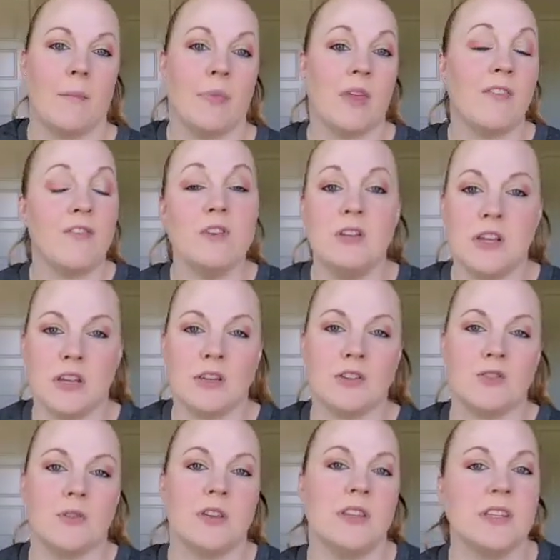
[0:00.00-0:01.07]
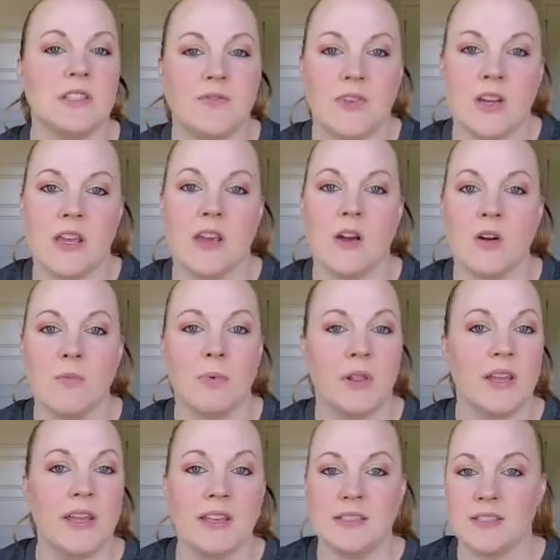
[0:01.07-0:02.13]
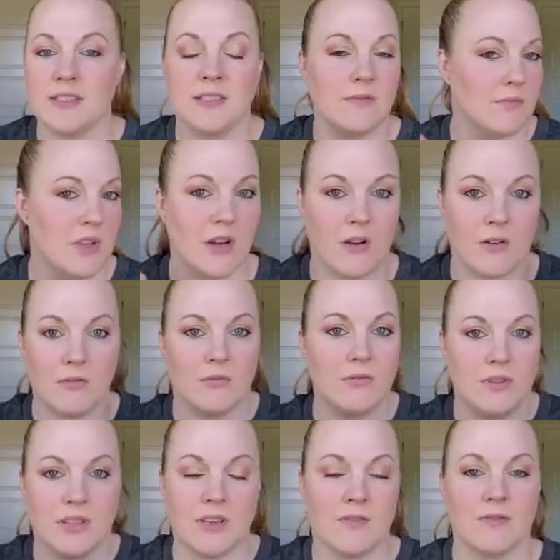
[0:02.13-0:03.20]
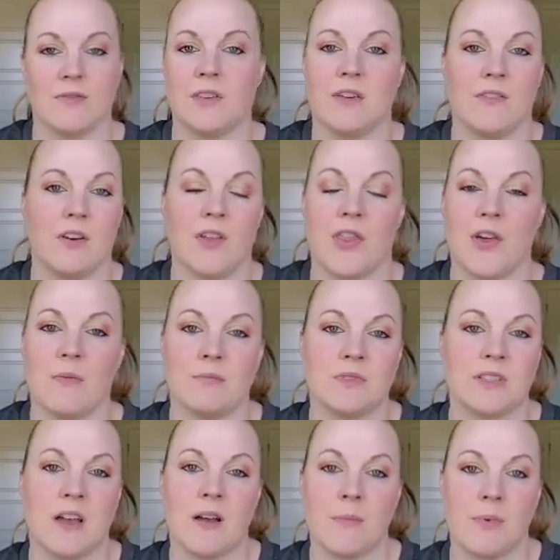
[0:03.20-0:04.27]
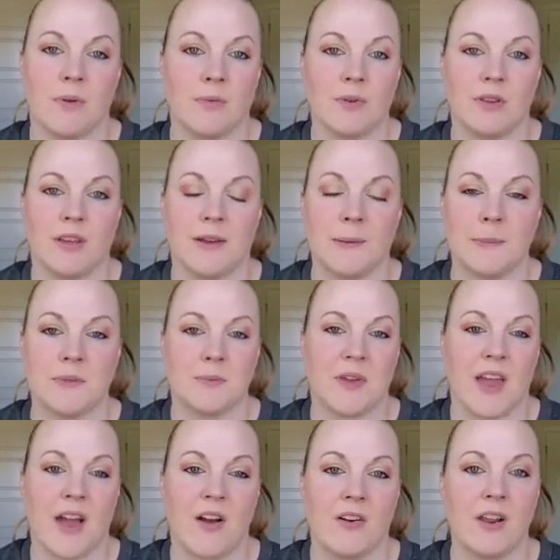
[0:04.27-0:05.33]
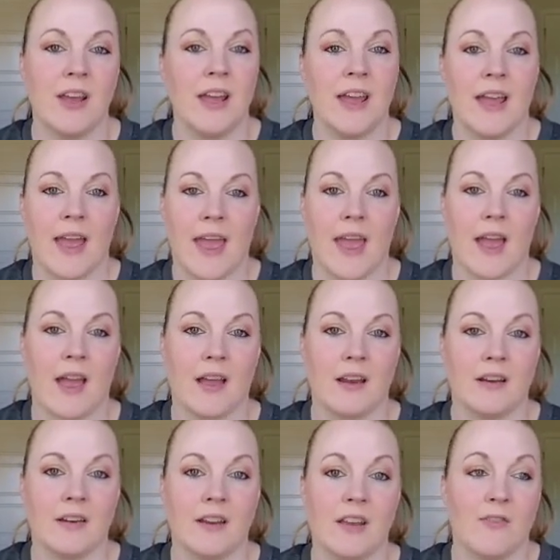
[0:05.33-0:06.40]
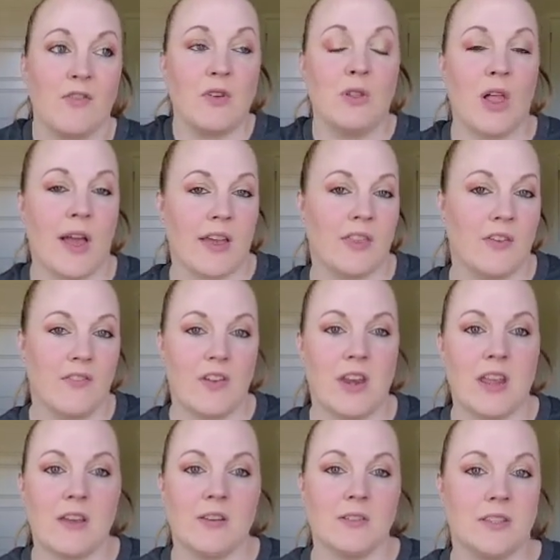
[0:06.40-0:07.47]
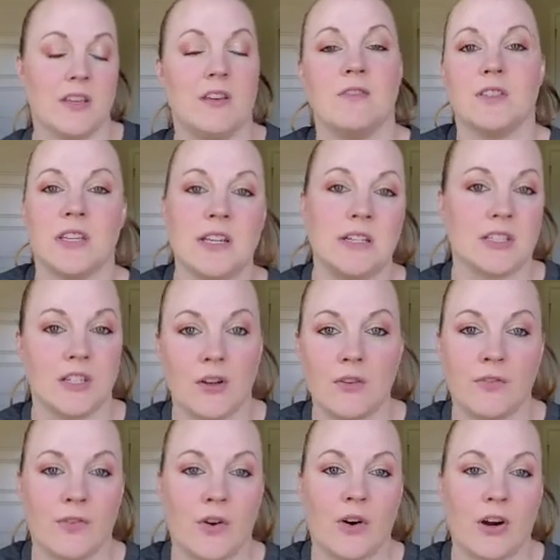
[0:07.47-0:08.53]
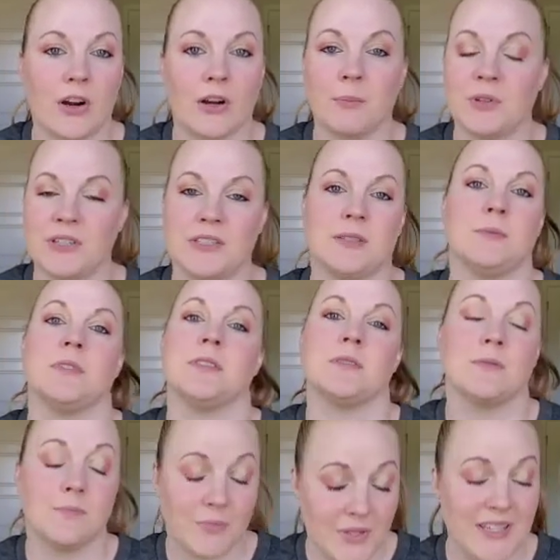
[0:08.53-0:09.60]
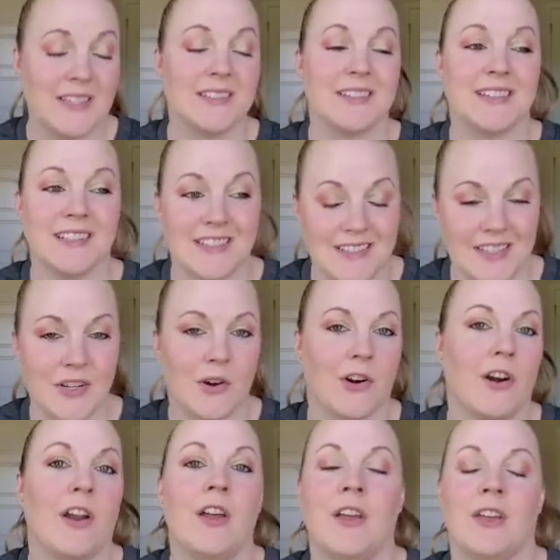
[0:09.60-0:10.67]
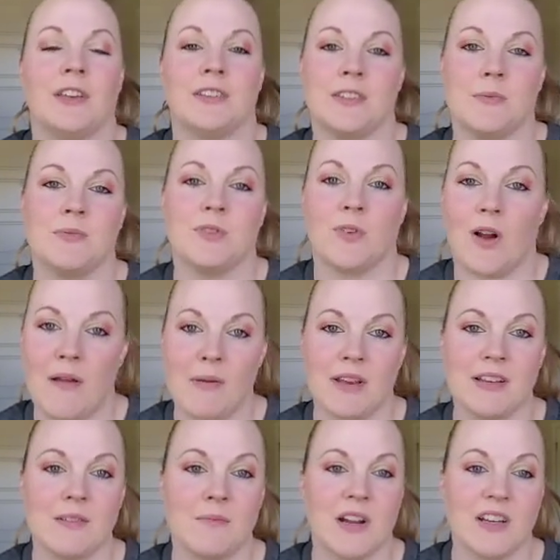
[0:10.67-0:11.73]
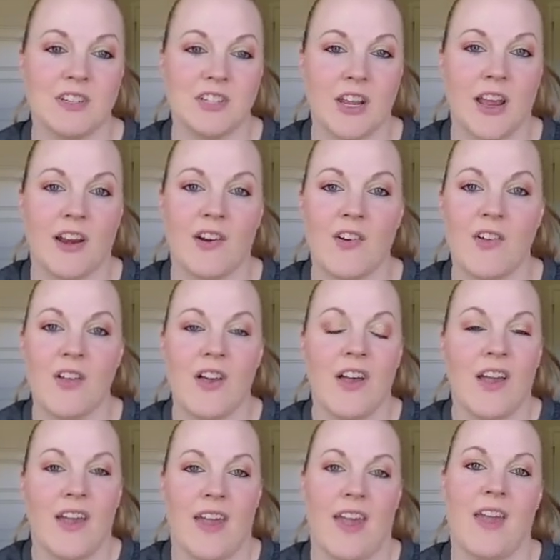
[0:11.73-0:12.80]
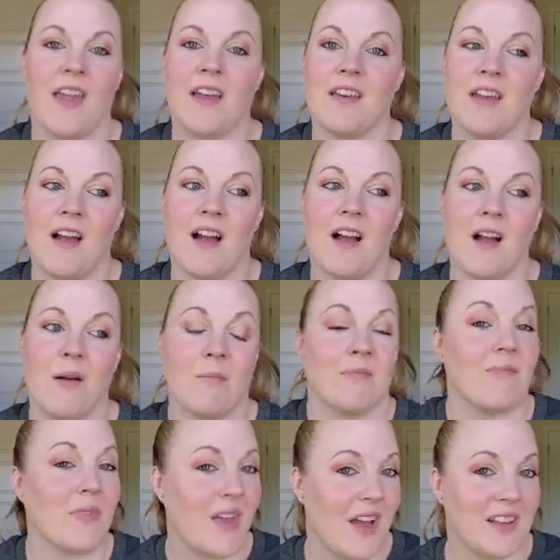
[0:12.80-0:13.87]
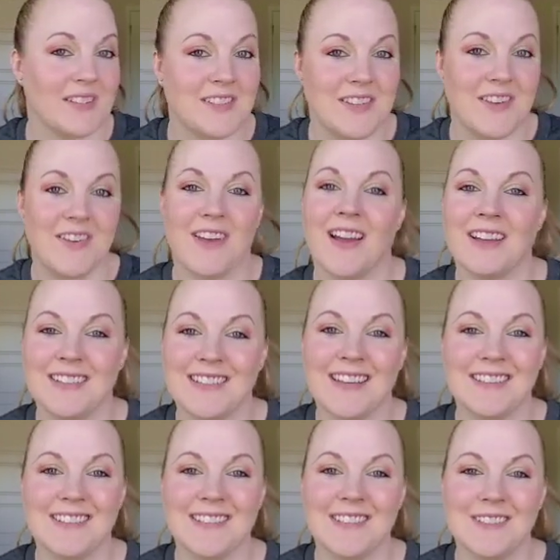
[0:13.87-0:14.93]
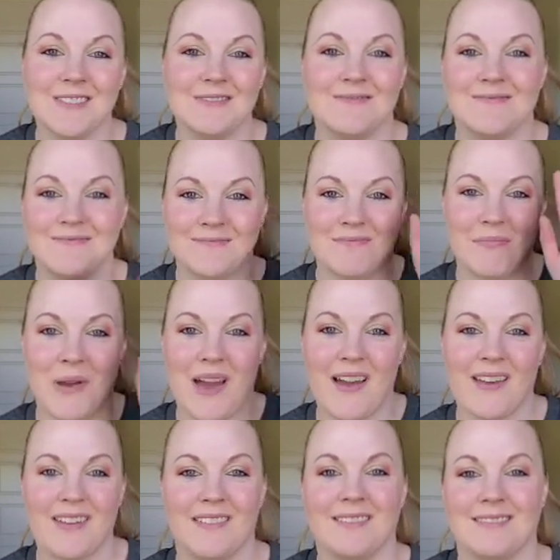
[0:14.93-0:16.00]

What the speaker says: If you did enjoy this video, please, you know, give it a thumbs up. It really helps me out. And if you like the videos that you've seen so far, please consider subscribing to my channel. And I'll see you guys again soon. Bye.